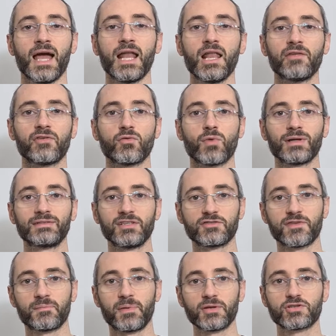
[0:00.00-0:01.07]
Hello everyone, this
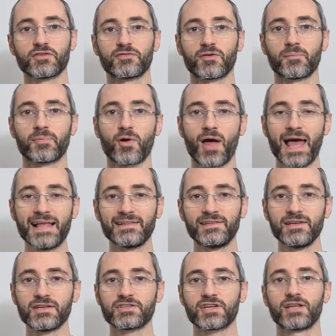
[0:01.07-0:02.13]
is Fabrizio from
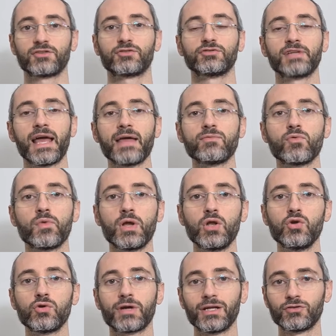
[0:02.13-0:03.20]
ProHealthyx, and today we will
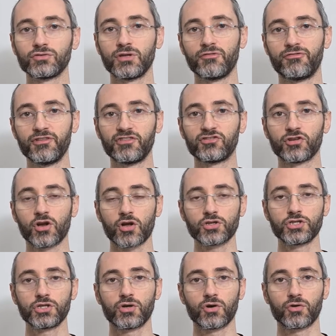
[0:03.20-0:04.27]
look into the
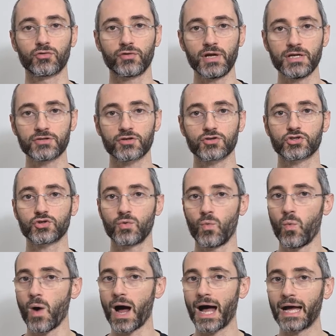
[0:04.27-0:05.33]
physiological reasons
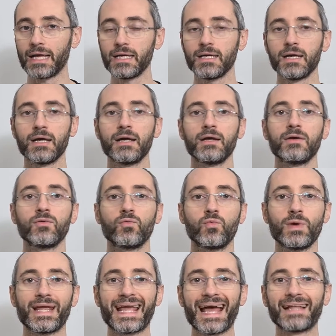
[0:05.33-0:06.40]
why
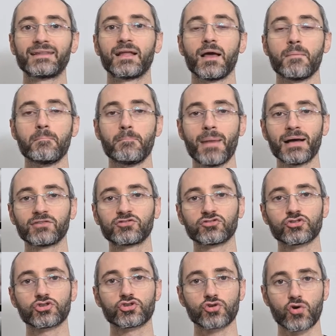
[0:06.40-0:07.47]
we get
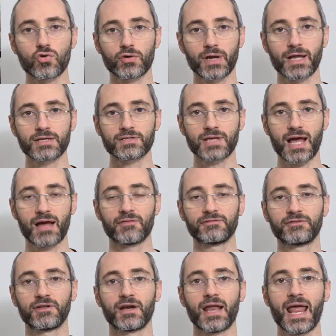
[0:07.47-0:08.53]
muscle soreness
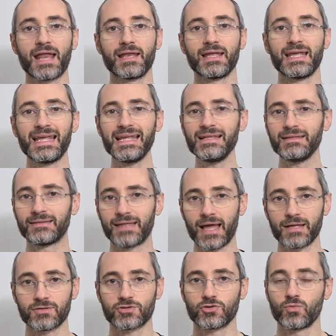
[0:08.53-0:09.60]
after an
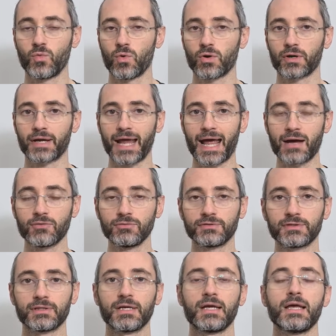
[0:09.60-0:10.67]
intense workout